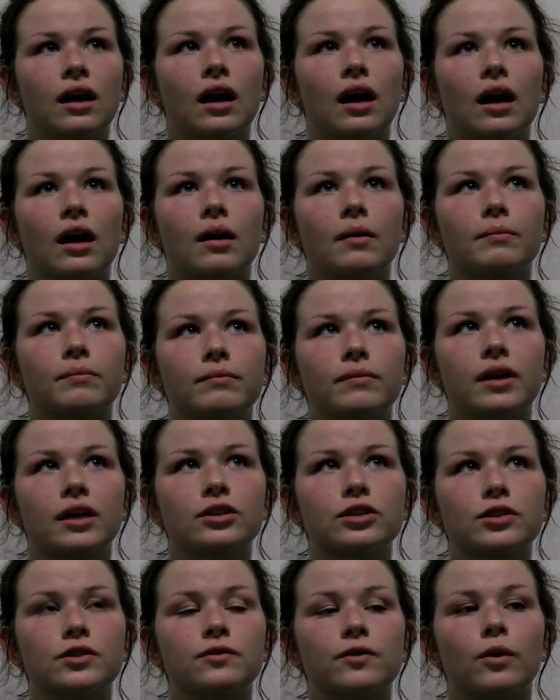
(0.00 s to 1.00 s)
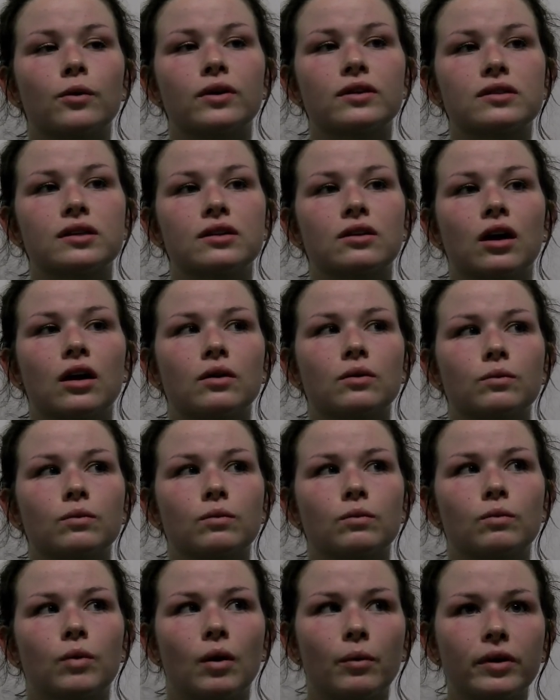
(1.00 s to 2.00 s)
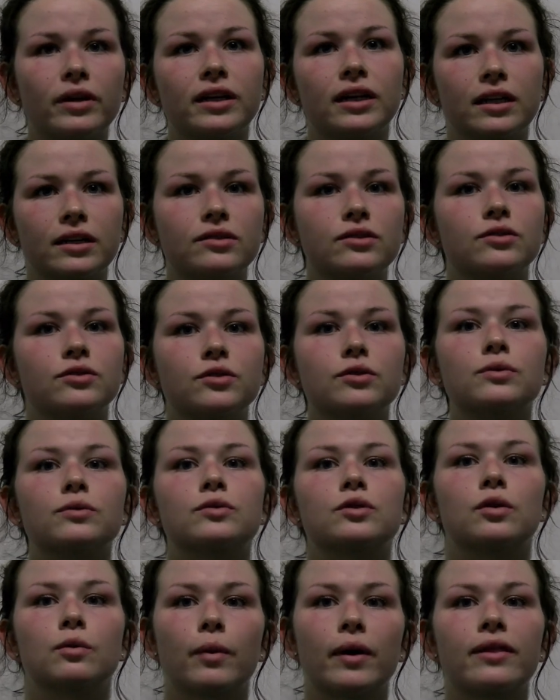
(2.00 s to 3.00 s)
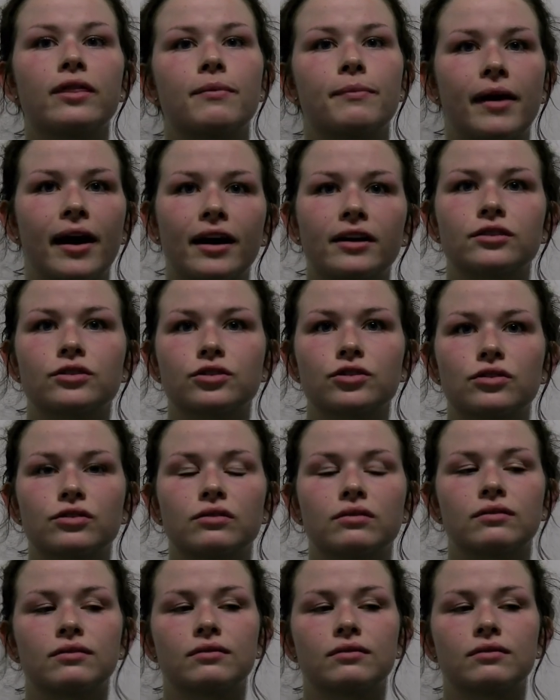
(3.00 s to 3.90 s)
um, and just focusing on what we needed to do to win the match.